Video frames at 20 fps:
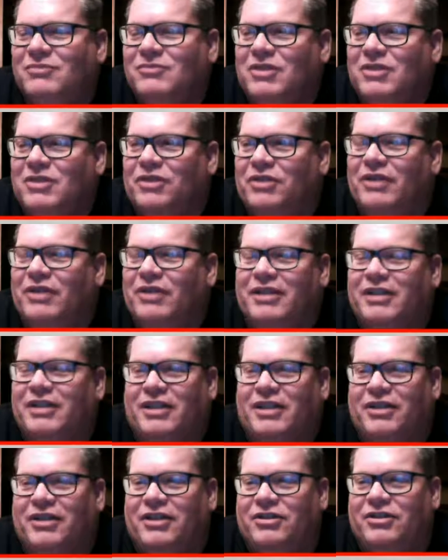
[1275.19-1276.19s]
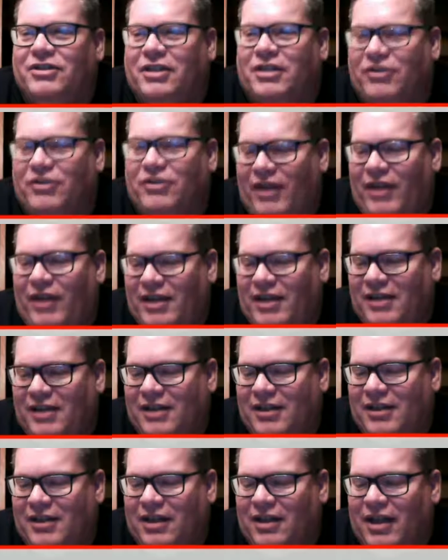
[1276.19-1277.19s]
You'll get to hear such
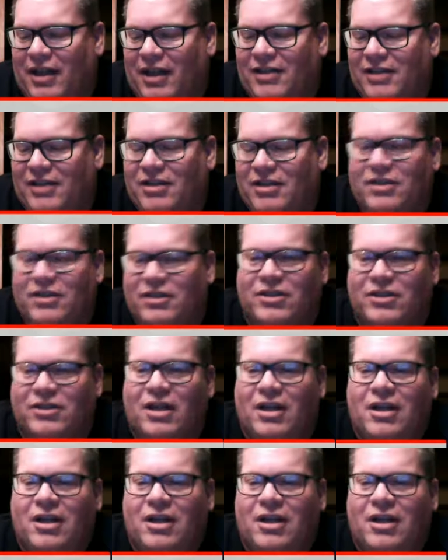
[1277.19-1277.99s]
fantastic lines as,